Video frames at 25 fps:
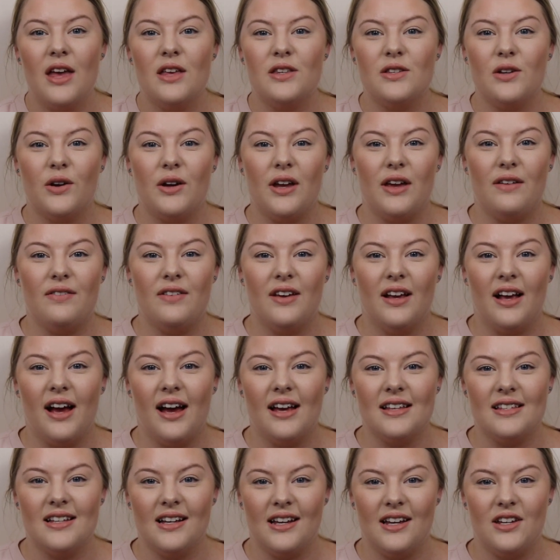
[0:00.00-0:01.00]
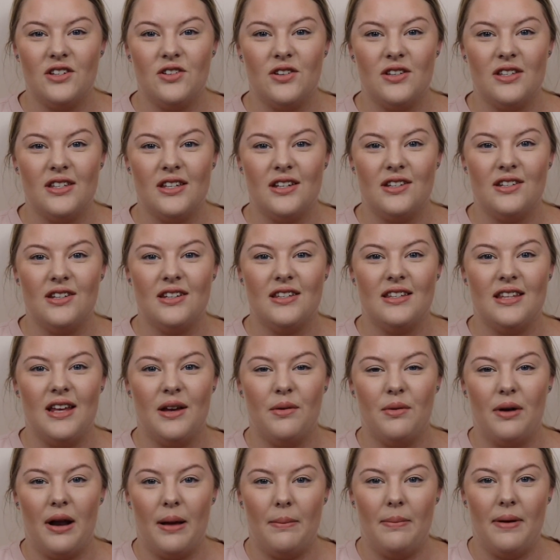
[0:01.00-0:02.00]
So if you guys are interested to
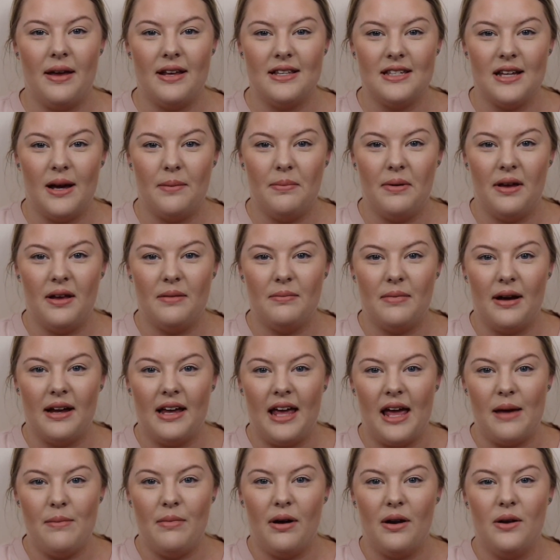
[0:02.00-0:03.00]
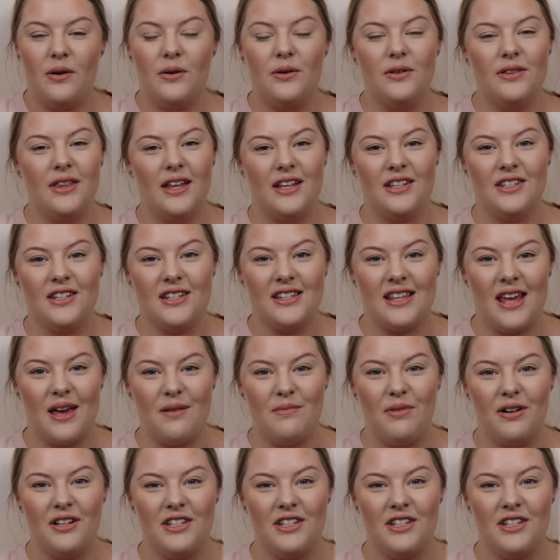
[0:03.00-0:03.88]
see what I picked up in my Kmart haul, then just keep